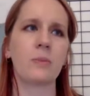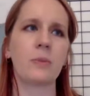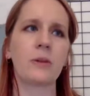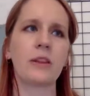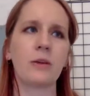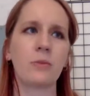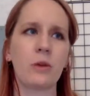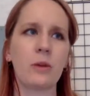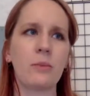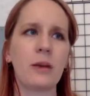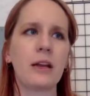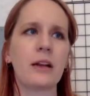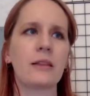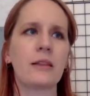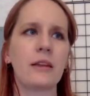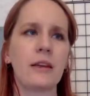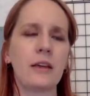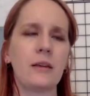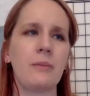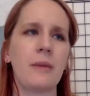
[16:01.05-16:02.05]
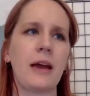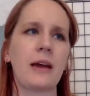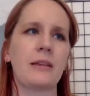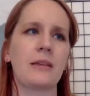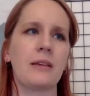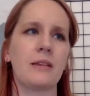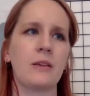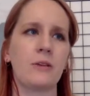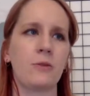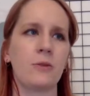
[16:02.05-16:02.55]
But then we made a lead
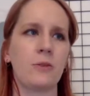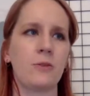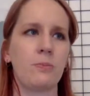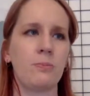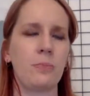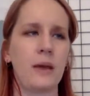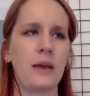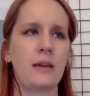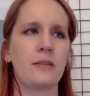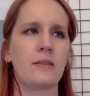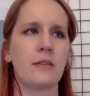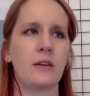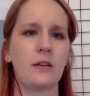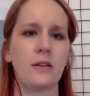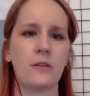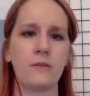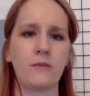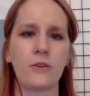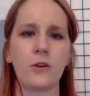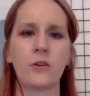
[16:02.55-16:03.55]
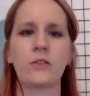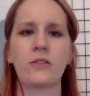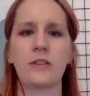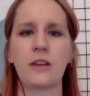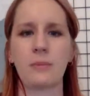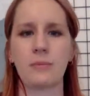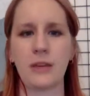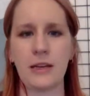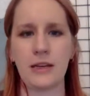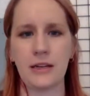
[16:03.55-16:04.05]
magnet that was based on the first
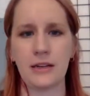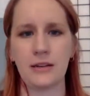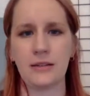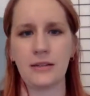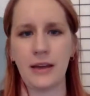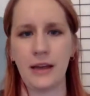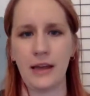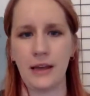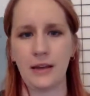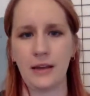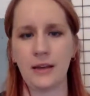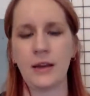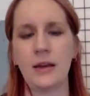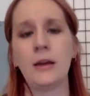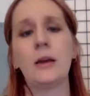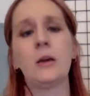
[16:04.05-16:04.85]
step they need to take